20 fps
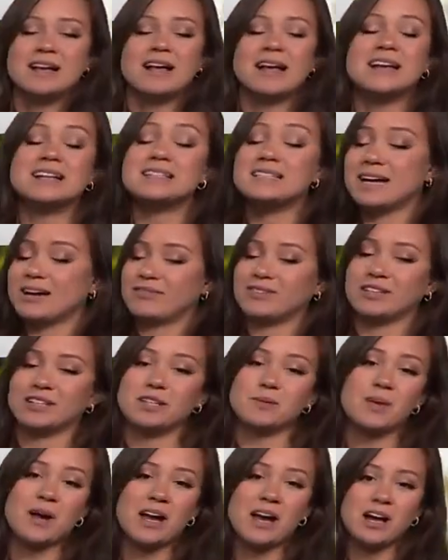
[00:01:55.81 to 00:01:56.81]
and
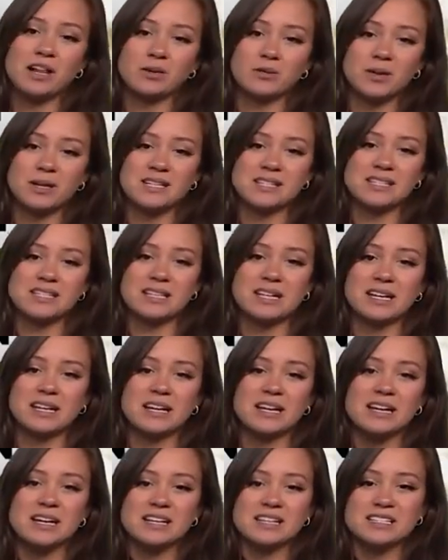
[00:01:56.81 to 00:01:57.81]
definitely by Halloween,
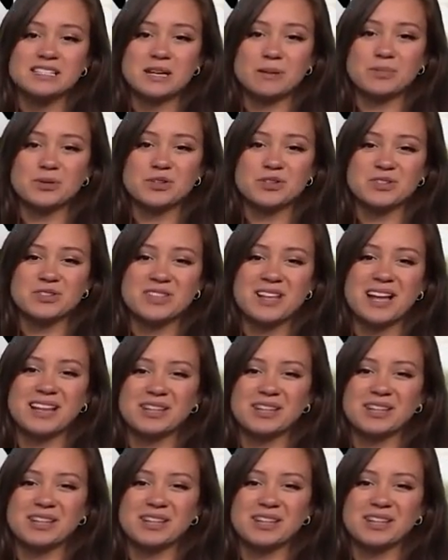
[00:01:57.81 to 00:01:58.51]
seeing temperatures